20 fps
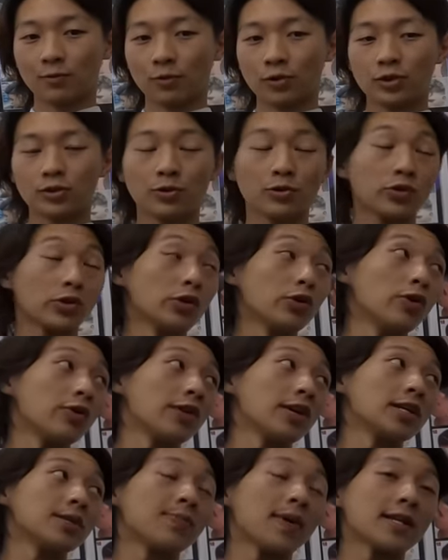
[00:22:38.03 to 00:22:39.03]
Which food do you
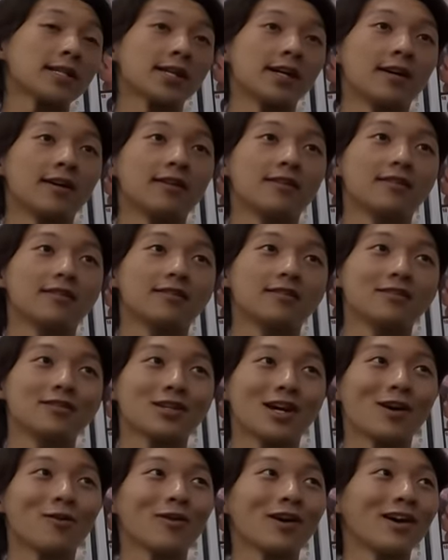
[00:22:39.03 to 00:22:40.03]
think is better?
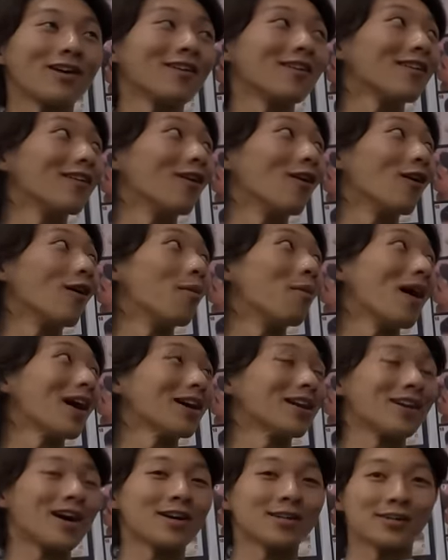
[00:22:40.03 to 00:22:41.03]
Chowking or
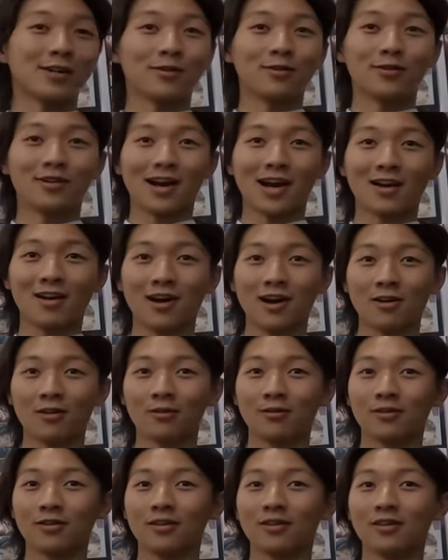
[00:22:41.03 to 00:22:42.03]
manginasao? Halo halo.